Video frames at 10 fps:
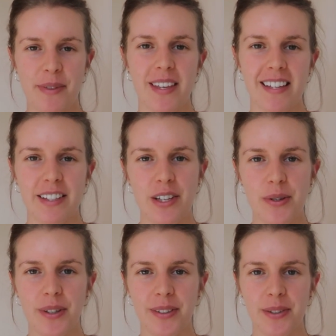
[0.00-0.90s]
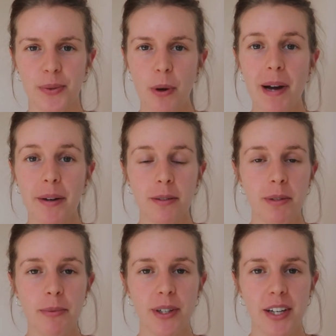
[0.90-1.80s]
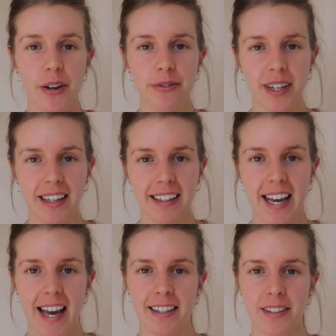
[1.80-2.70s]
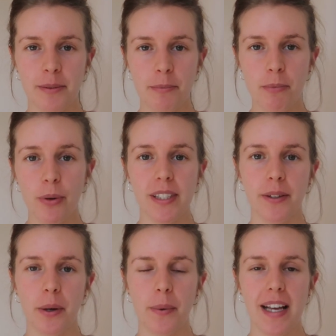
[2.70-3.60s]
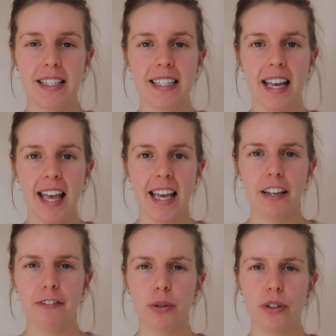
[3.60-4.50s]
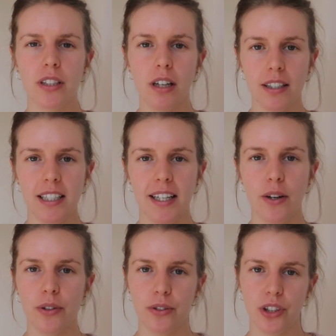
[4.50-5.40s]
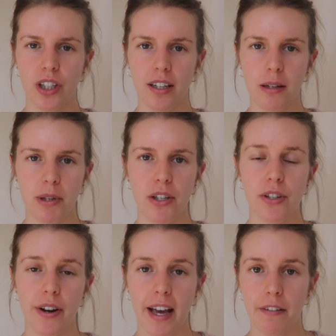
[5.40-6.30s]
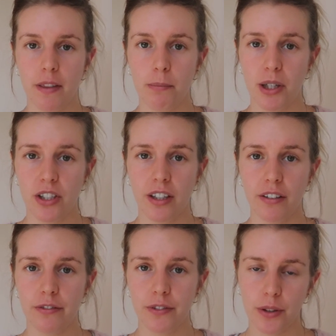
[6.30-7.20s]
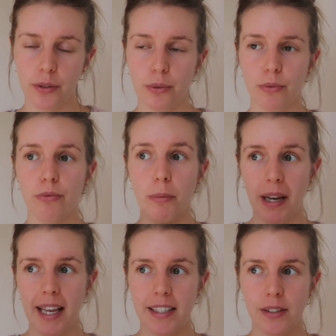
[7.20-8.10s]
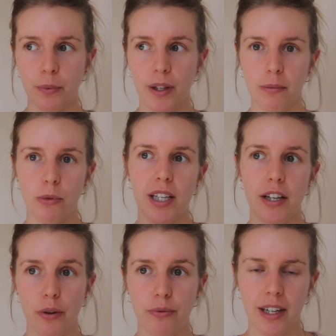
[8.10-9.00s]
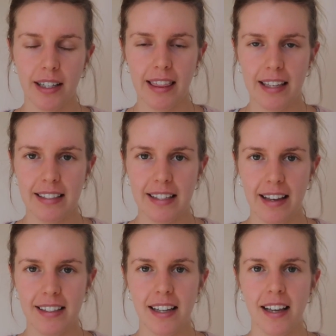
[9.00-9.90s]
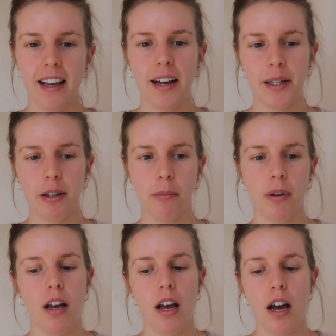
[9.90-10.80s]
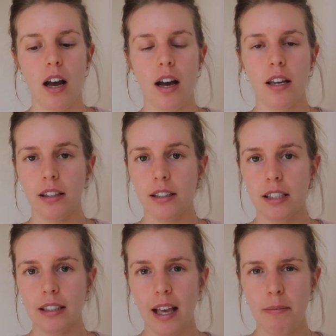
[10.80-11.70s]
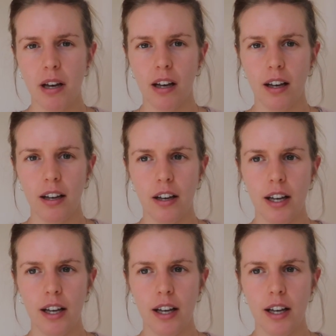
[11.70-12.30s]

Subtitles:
things that you can swap out to be more eco-friendly and more zero waste if you're starting on your journey but you don't have the budget to replace with more eco-friendly things yet. A little disclaimer: